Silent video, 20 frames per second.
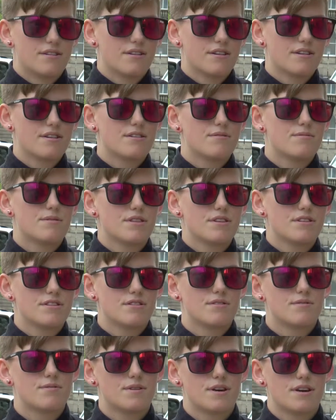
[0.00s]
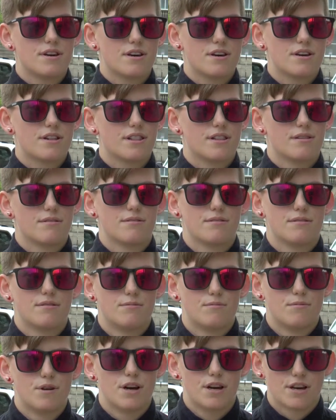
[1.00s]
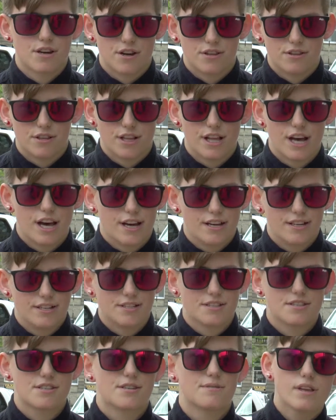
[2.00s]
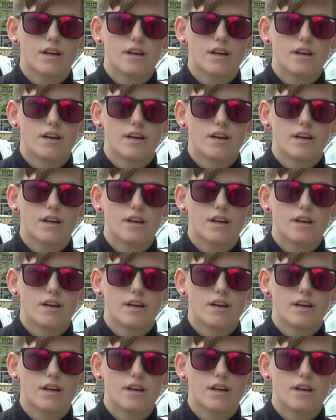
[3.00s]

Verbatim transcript: You know when they do uh, work on the lines,